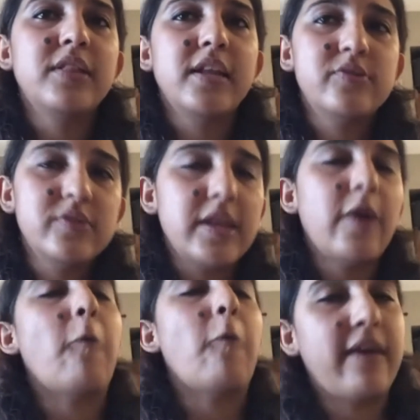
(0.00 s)
to say,
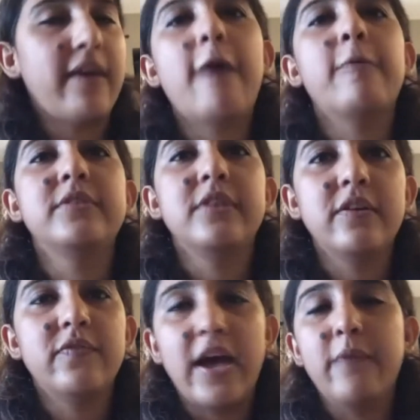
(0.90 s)
okay,
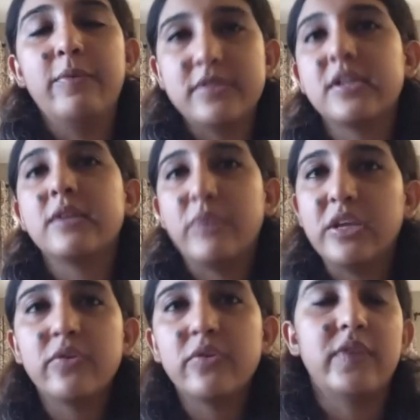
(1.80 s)
I will still bring
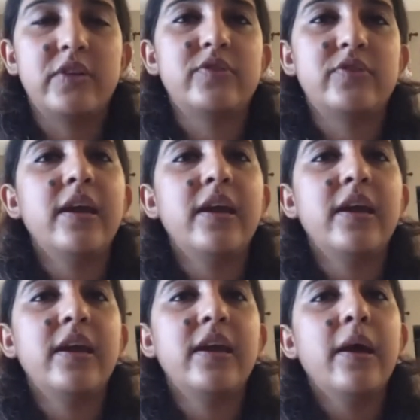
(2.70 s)
you the victory,
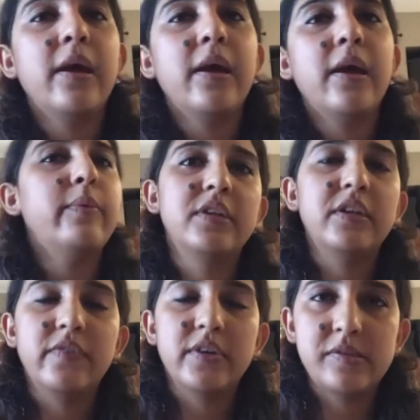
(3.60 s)
but I will deliver
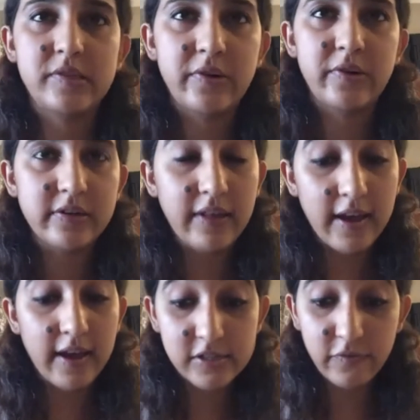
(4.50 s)
Sisera into the hands
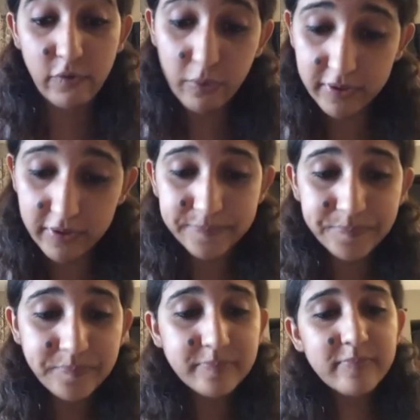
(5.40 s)
of a woman.
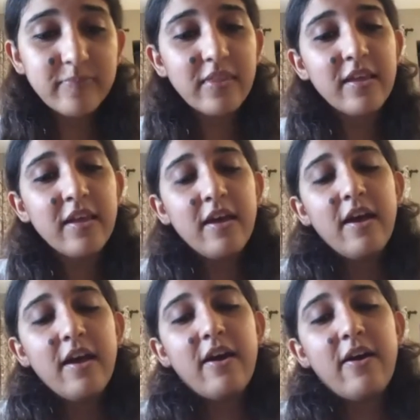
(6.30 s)

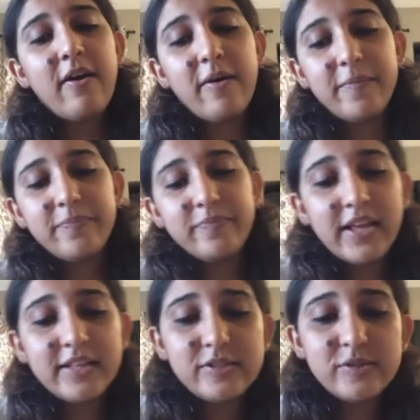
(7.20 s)

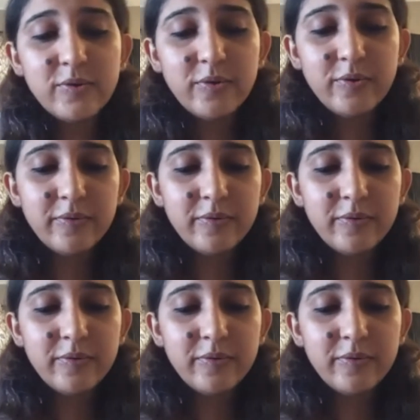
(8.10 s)
And so